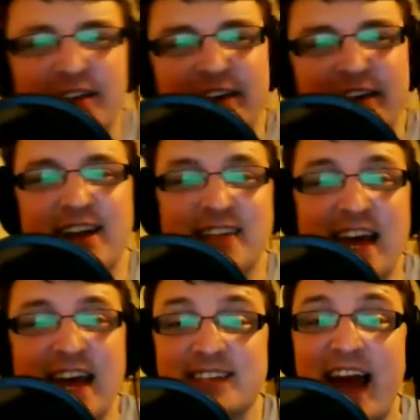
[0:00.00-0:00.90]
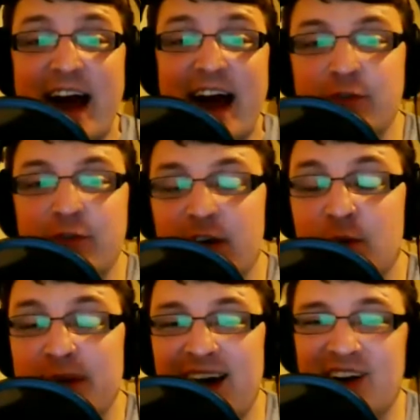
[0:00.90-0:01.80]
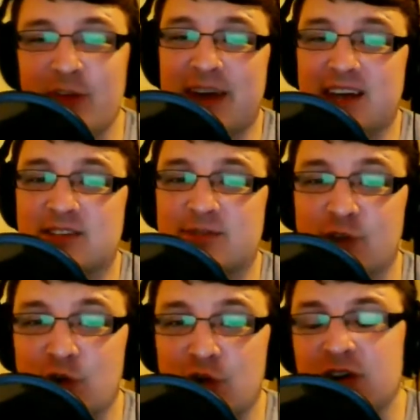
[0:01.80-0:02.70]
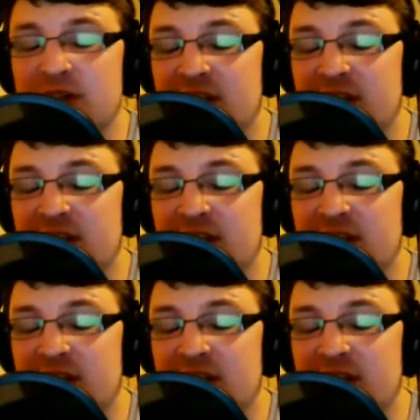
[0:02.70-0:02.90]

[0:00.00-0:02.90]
the Destiny Alpha coming out on the PS4.